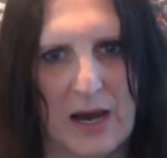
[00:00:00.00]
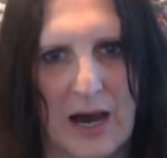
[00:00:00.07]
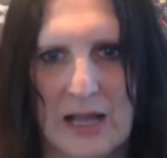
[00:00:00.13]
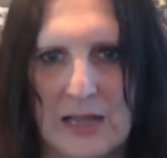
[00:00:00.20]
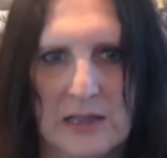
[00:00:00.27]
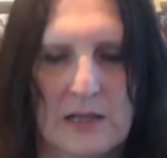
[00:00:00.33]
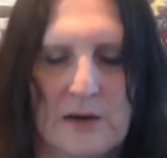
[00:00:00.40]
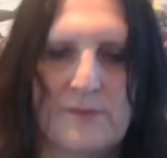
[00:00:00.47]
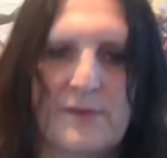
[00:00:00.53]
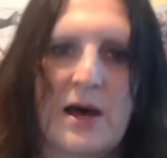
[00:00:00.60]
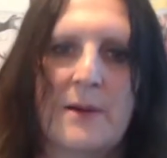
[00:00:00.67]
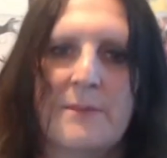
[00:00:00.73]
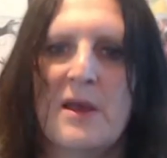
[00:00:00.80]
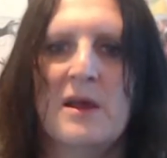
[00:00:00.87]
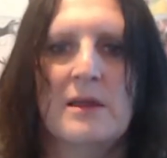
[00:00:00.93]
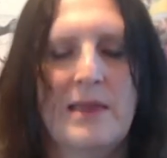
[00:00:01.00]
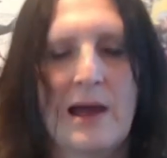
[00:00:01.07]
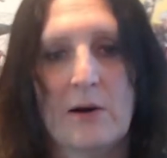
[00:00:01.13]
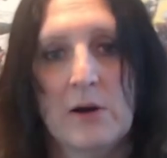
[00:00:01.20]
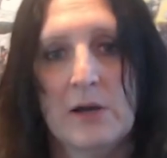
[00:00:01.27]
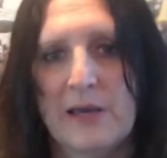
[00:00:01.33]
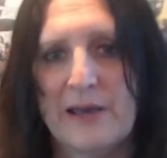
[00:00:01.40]
I love that.
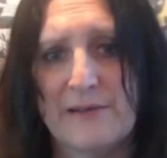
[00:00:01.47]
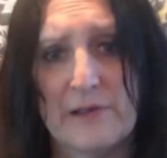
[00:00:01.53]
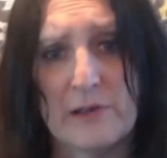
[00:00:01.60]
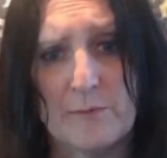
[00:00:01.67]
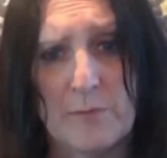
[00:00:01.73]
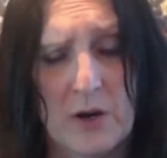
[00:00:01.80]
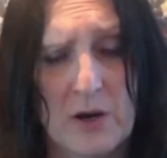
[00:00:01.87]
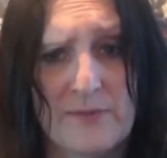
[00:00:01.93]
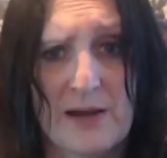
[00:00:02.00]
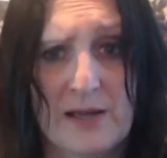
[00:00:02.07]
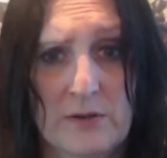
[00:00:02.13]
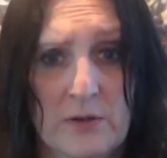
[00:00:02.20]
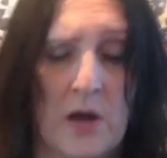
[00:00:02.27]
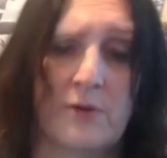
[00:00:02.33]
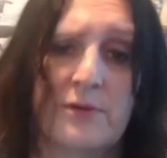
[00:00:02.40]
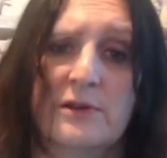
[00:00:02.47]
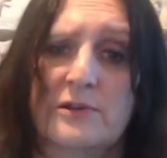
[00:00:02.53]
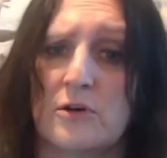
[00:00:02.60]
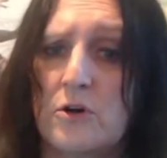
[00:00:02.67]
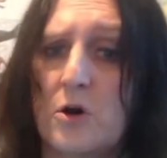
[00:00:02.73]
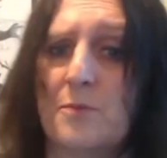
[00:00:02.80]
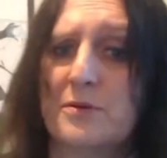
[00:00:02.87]
Now, is this perfect? No, there's
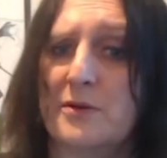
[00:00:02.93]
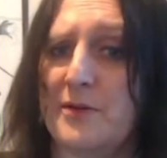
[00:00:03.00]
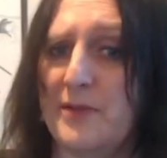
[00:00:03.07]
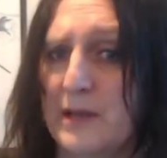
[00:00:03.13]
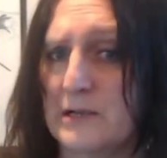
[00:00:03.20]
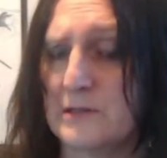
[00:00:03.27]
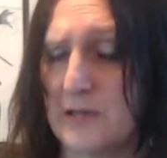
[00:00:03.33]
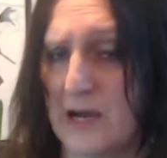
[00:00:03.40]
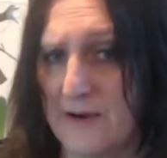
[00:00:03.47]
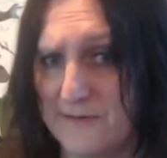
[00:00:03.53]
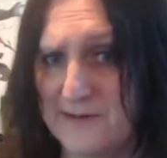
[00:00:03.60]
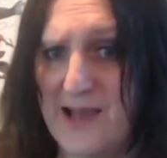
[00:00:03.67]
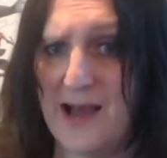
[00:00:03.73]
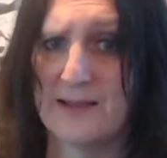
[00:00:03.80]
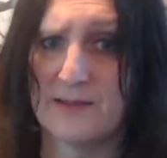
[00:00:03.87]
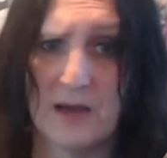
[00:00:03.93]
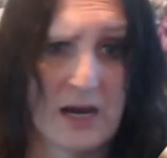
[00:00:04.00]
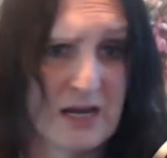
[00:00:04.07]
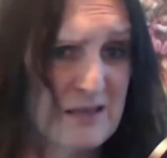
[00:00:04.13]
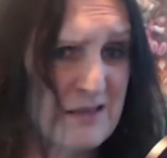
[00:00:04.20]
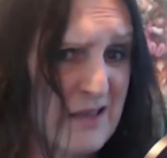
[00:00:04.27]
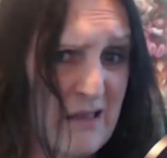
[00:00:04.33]
a couple of things that I've said that
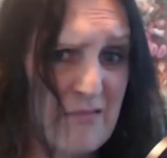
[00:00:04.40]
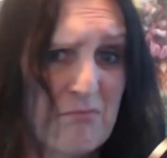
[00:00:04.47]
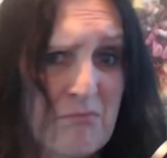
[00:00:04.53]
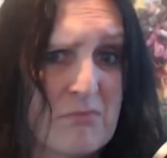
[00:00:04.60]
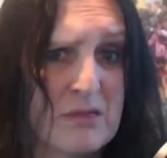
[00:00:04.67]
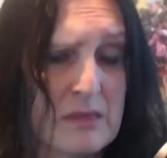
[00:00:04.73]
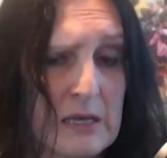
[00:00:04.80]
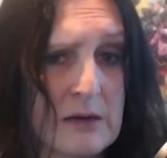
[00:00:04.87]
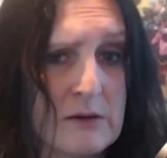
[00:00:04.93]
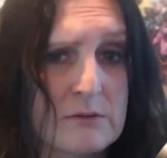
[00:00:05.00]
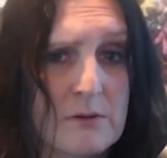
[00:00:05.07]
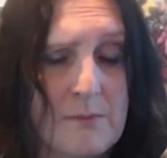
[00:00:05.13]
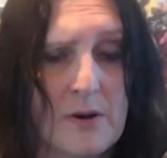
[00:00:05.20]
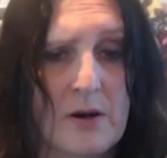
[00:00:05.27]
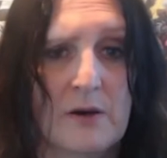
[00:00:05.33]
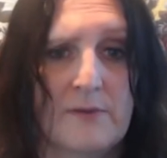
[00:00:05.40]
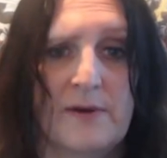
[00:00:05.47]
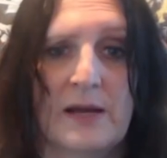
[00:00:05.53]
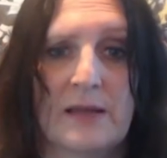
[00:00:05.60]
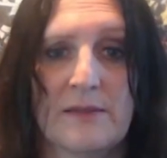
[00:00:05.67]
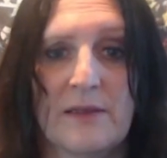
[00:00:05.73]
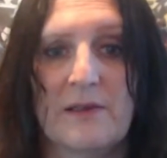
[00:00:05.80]
I didn't think were
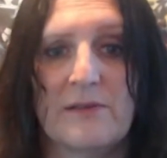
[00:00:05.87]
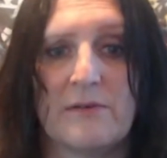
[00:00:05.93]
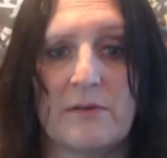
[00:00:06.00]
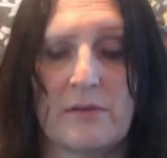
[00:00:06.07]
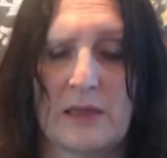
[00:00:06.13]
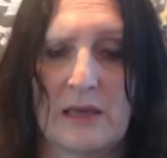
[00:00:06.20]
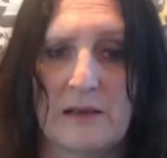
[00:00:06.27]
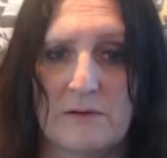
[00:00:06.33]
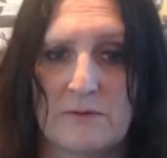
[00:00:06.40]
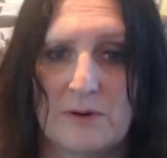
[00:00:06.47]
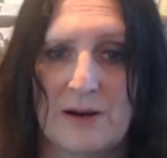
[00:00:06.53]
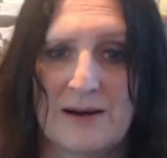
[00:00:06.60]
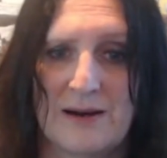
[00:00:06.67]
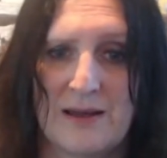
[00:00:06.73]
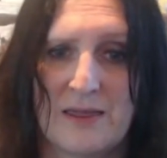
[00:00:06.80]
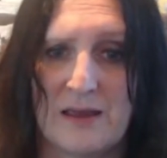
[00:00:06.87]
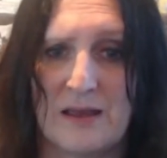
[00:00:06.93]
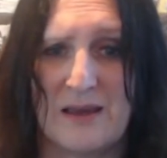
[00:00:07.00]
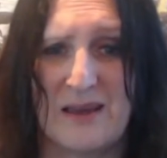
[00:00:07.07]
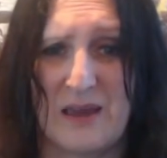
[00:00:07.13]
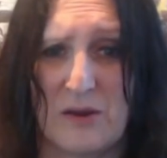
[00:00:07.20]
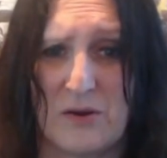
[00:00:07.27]
perfect. There's things where I
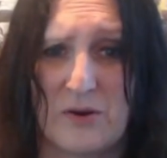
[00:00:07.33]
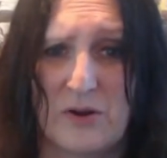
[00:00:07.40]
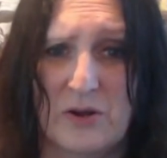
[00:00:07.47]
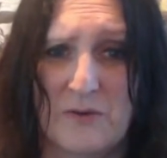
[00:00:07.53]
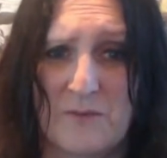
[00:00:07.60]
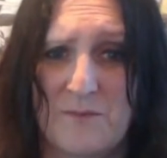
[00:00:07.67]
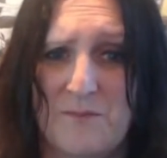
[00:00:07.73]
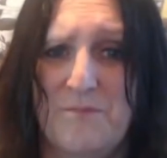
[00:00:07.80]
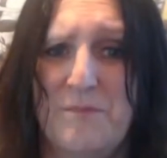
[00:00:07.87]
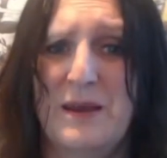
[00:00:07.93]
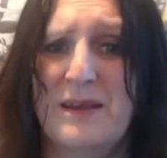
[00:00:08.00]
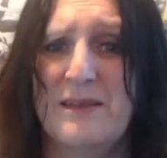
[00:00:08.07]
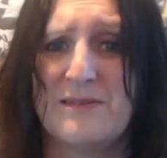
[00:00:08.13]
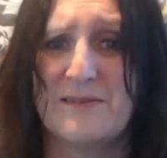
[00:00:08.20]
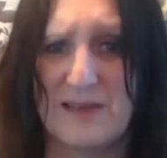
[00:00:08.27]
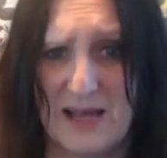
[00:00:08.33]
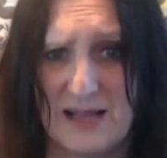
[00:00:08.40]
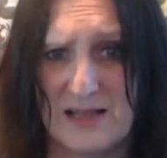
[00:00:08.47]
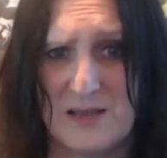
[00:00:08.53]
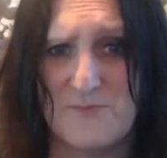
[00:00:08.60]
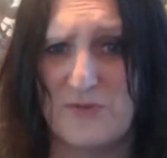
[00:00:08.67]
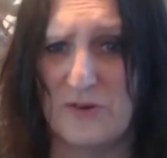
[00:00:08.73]
think it could have been
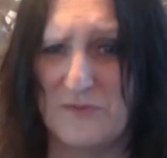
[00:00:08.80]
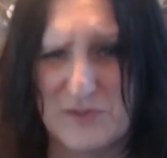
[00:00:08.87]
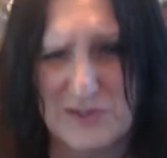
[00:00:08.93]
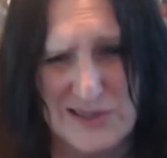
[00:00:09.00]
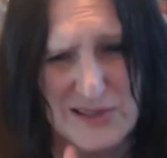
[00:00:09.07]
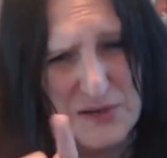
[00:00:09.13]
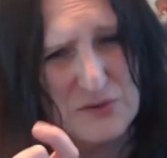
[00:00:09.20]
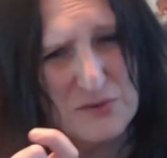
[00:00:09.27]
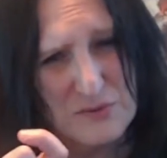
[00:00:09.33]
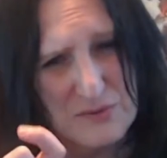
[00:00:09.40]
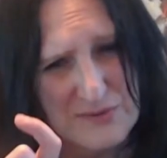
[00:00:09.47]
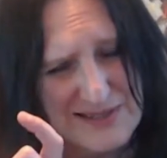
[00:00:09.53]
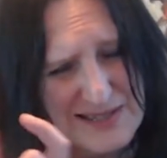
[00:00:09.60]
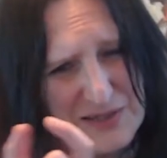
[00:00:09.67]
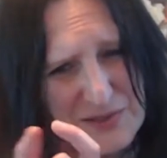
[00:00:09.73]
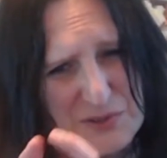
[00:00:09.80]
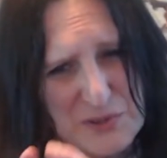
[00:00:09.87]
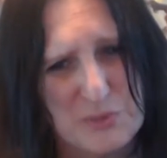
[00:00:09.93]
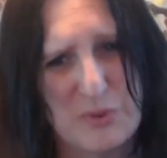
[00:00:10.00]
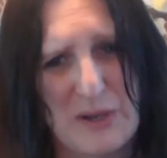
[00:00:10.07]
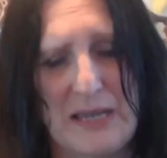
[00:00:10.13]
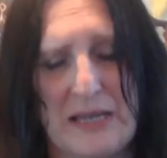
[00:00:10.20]
slightly improved, just little
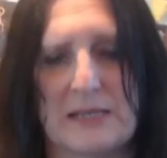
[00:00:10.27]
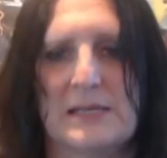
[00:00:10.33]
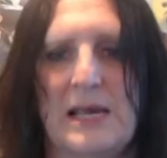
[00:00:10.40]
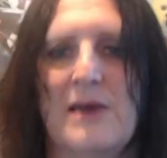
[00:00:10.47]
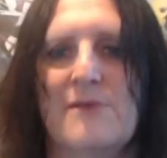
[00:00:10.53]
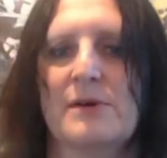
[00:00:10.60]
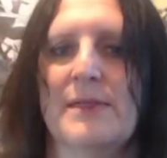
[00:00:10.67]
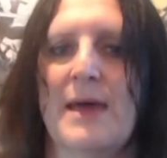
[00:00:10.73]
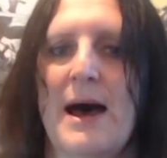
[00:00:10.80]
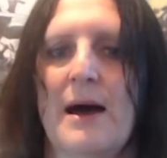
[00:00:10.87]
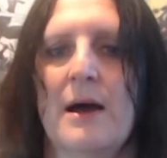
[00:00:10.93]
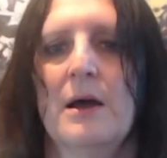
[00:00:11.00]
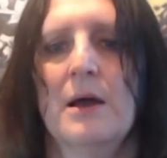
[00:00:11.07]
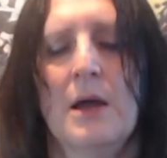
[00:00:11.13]
tweaks here and there.